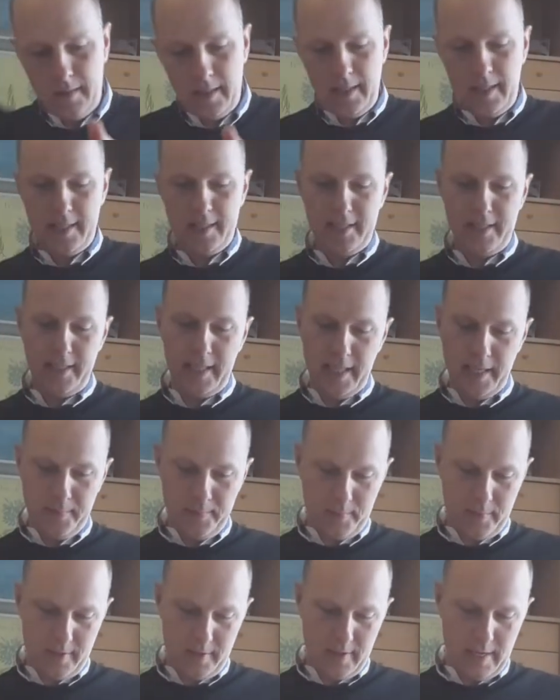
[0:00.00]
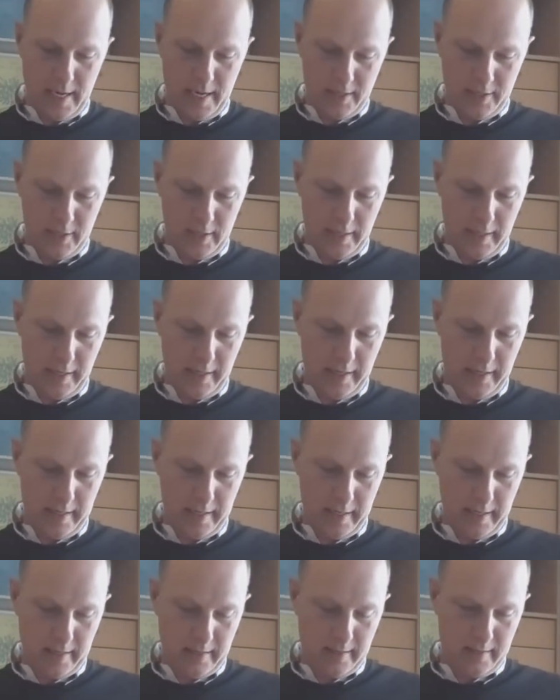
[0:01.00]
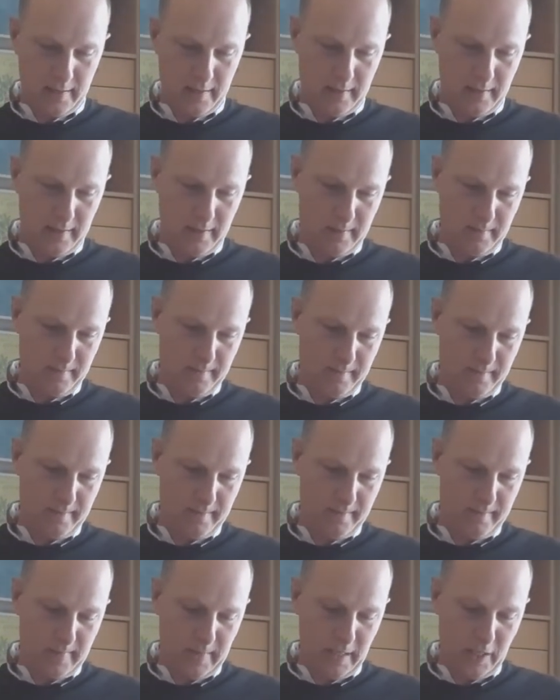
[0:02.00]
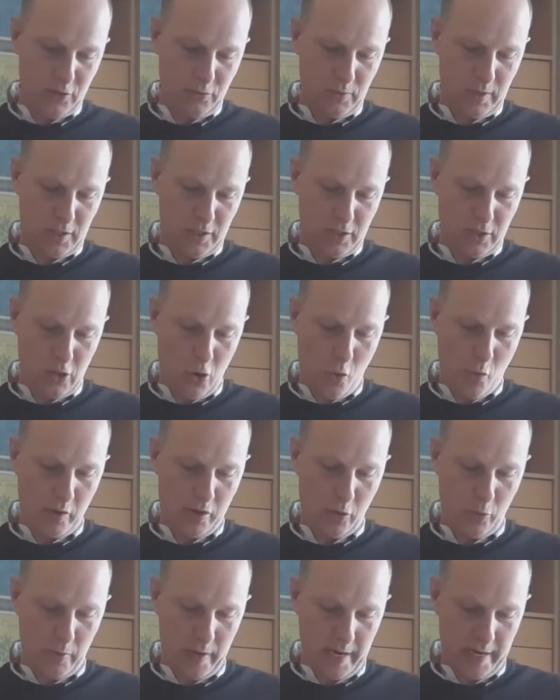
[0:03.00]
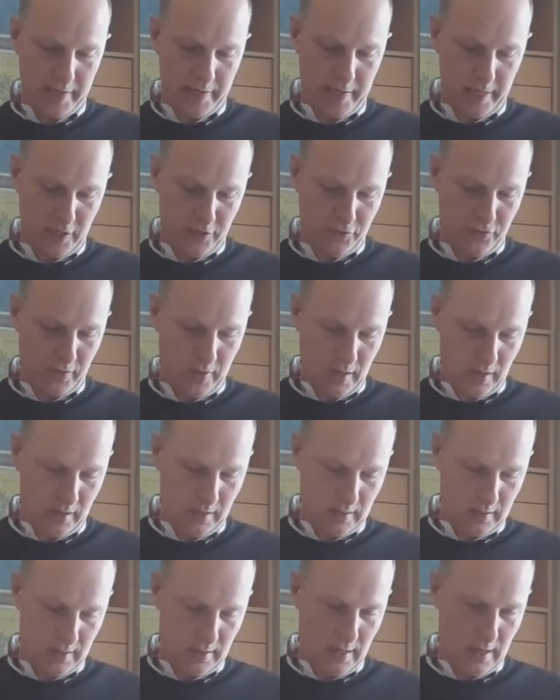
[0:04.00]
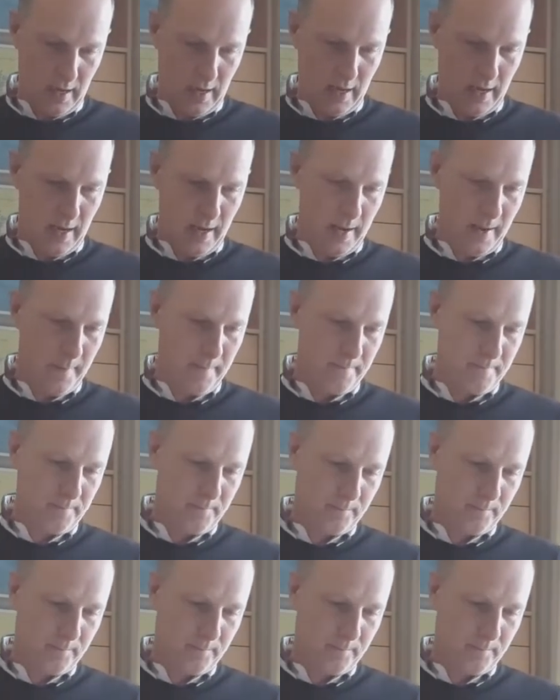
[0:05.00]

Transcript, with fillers: It seemed actually that it was going away, JazzFunk. Um,